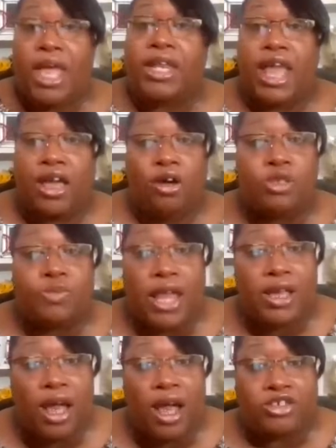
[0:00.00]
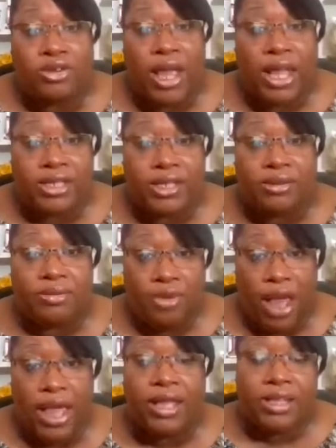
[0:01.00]
It goes back to contract,
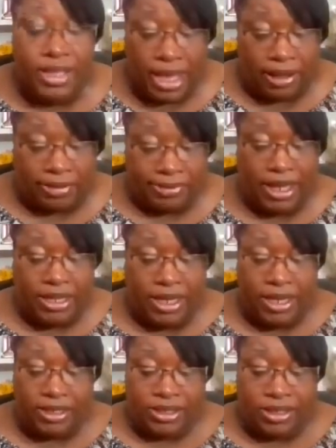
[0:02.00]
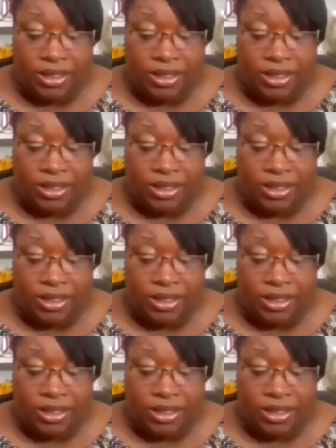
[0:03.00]
right? Yeah, it does.